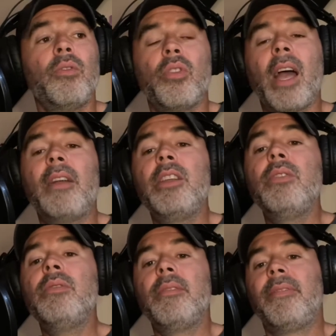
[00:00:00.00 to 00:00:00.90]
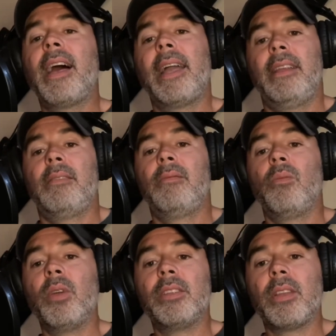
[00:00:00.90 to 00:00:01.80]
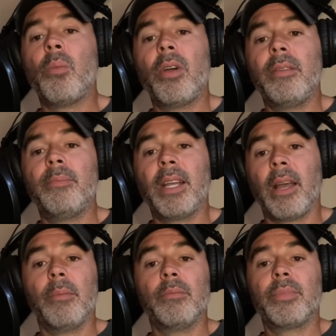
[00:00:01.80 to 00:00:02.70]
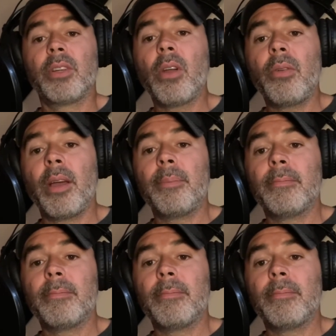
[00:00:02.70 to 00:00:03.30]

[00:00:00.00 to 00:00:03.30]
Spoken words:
How do you define when someone becomes a grown-up?